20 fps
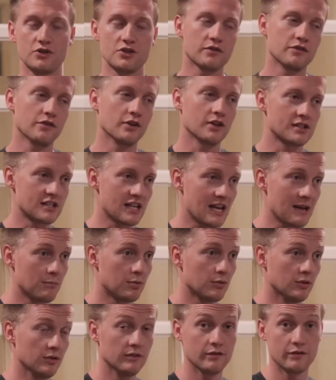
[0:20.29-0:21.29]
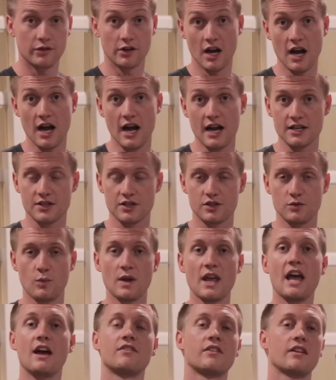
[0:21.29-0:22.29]
So for example, for us,
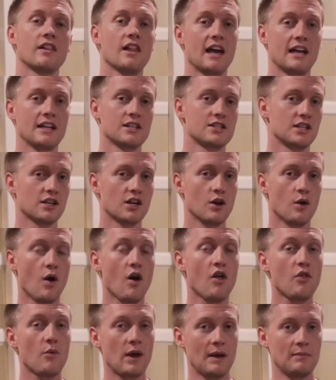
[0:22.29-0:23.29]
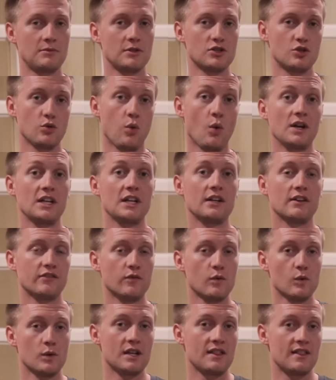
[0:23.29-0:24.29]
we have clients that go all the way up to $20,000 to
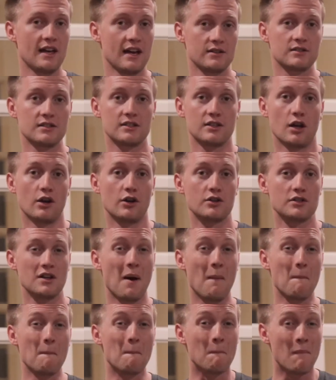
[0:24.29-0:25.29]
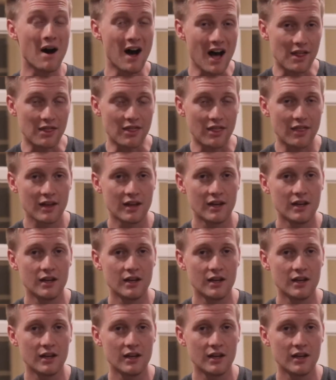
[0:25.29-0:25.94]
$40,000 a month,